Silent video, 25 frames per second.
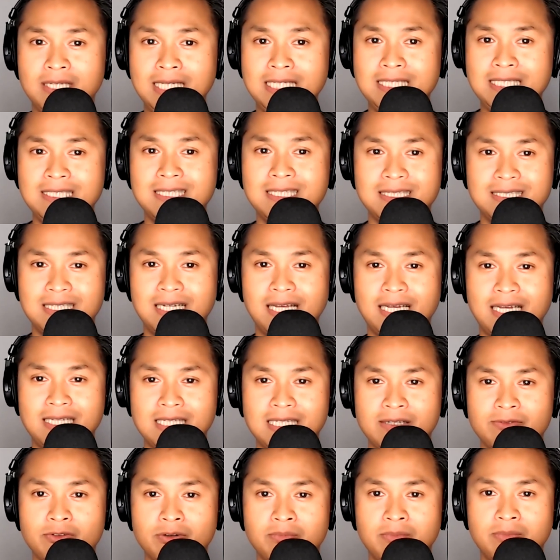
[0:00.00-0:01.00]
to select
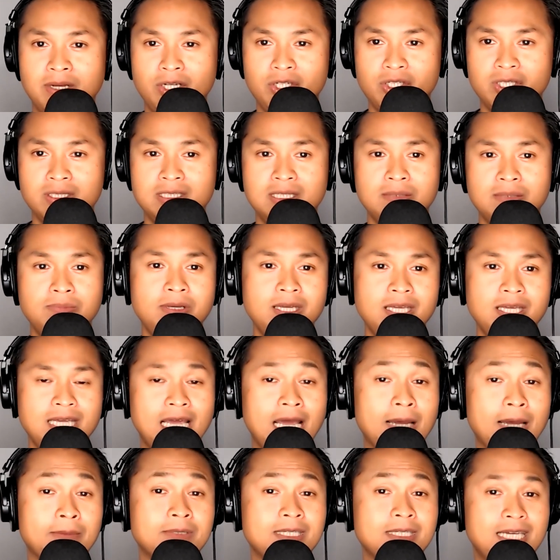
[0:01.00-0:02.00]
information to be
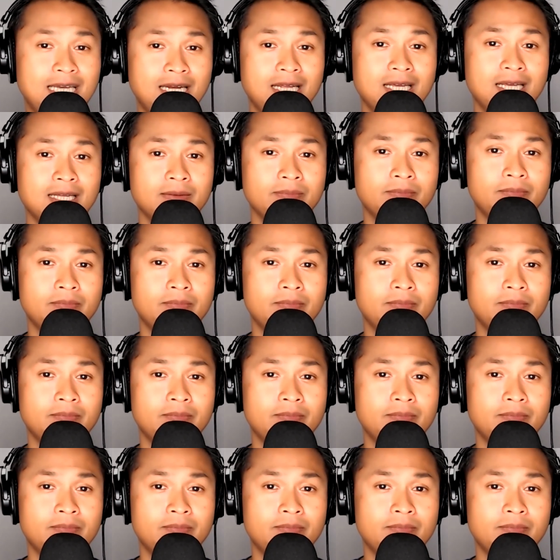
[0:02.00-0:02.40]
kept hidden.